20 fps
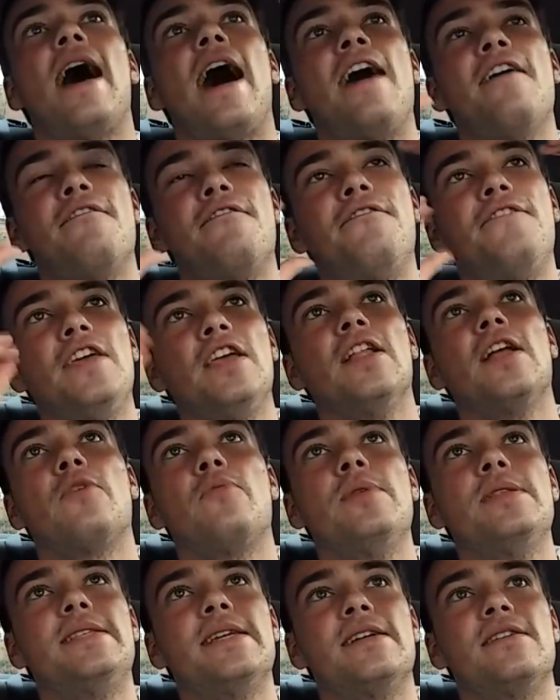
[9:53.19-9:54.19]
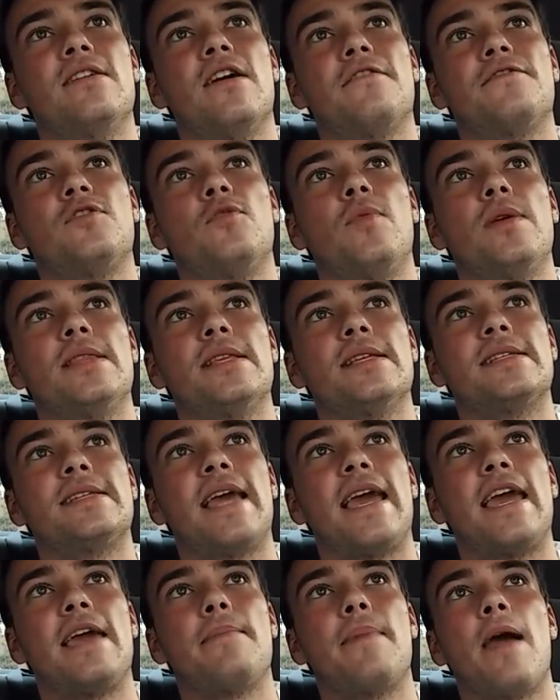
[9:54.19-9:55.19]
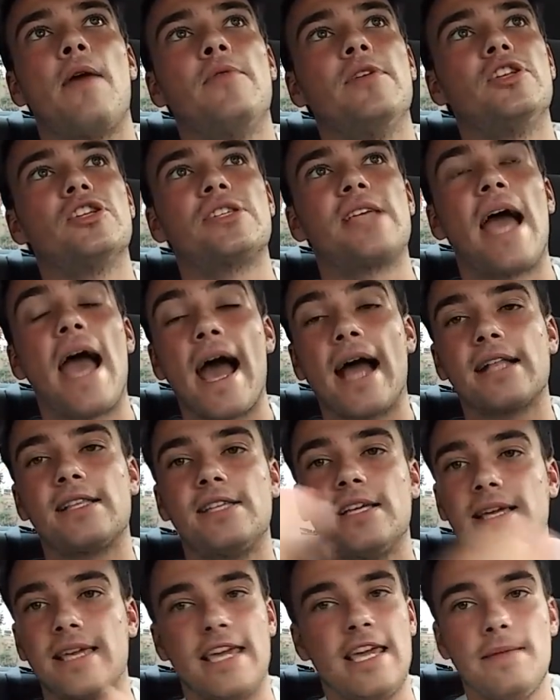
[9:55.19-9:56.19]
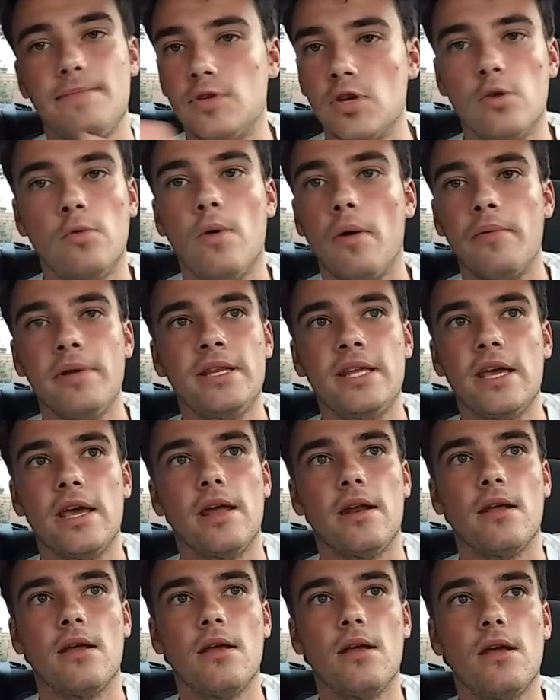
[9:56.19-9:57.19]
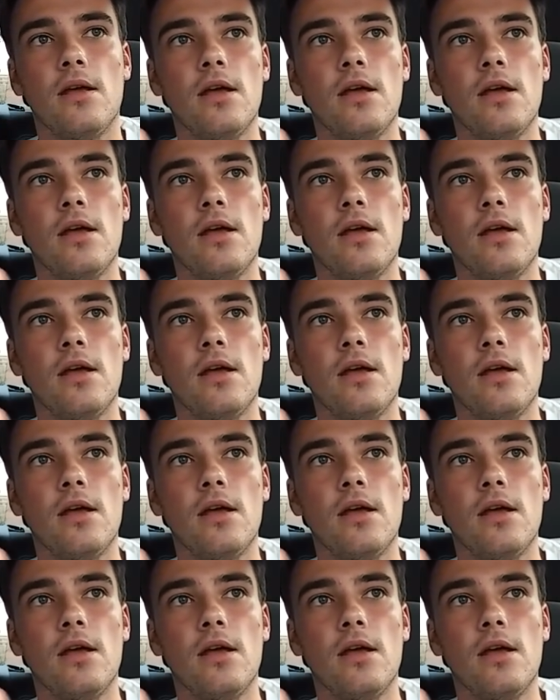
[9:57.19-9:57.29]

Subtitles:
I feel like we did enough to win this game, and we just had to keep doing what we did.